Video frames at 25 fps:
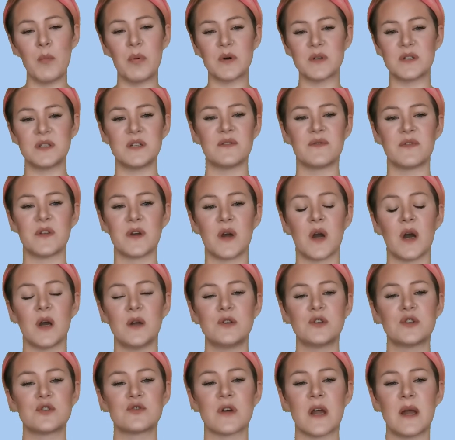body of the
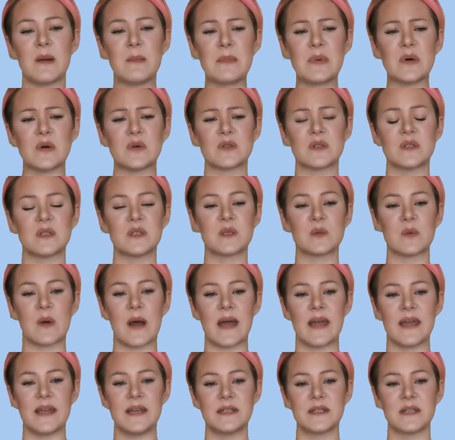coach trembled and
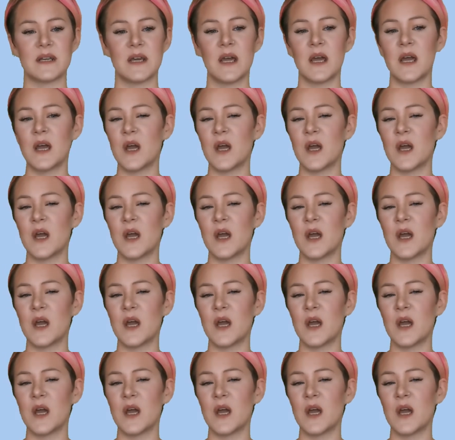swayed,